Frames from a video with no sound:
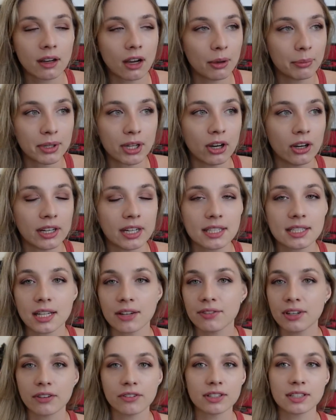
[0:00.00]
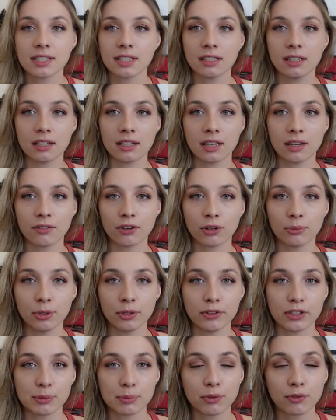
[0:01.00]
I'll be honest, I've never seen any of her
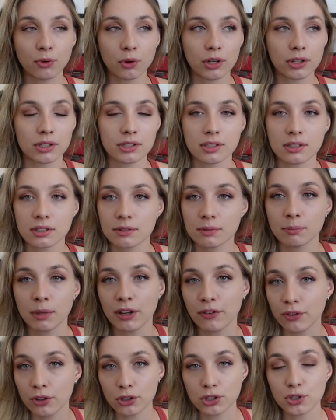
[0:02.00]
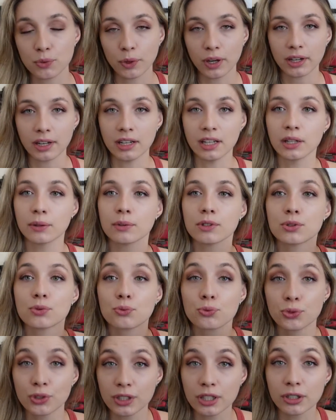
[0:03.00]
movies before. This is my first one, and it was
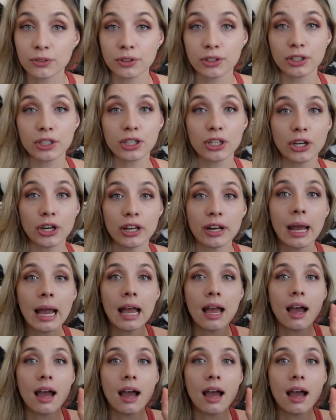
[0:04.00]
really, really good.